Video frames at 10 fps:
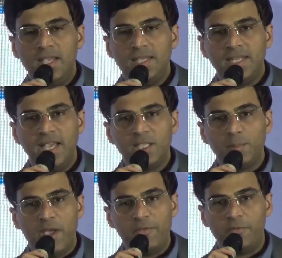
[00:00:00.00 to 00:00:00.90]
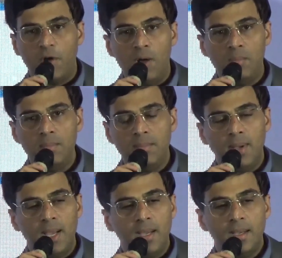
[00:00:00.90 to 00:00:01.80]
these days, my form
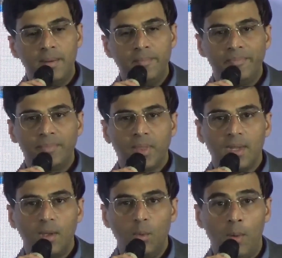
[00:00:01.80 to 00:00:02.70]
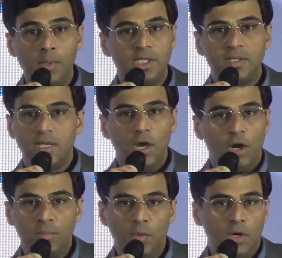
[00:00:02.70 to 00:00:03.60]
wobbles a
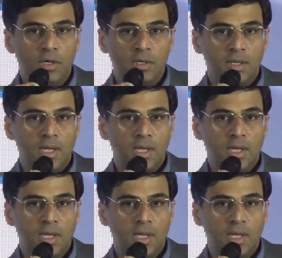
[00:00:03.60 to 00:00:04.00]
lot more.